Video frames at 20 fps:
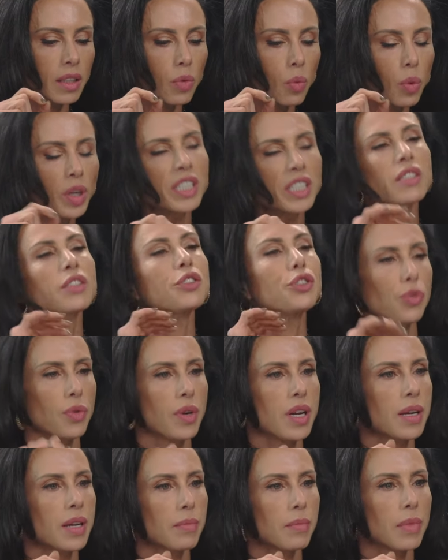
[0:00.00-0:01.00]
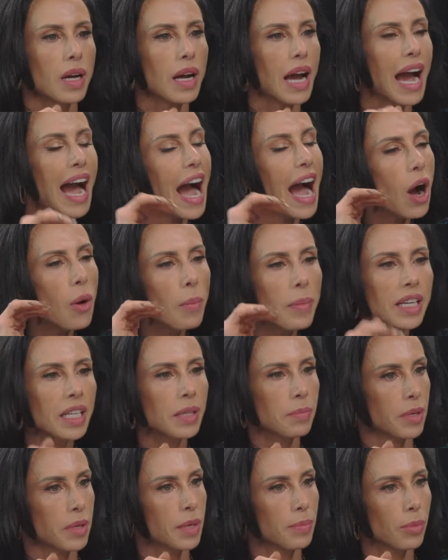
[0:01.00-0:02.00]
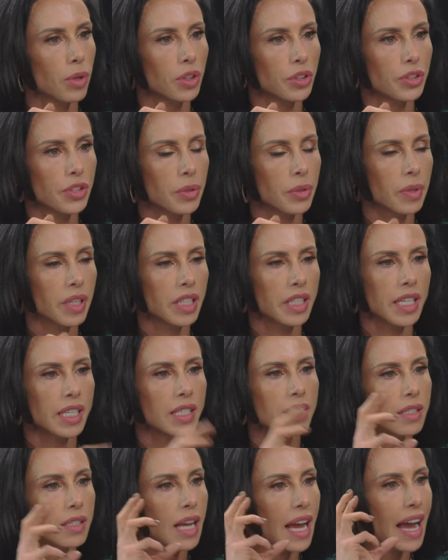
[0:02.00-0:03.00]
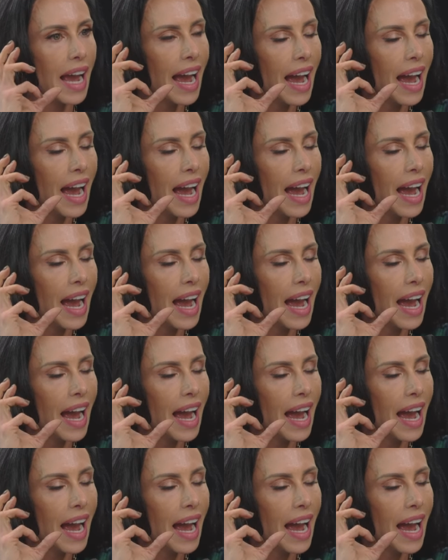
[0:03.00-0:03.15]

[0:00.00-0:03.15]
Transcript: what is the dream? How many people are doing this?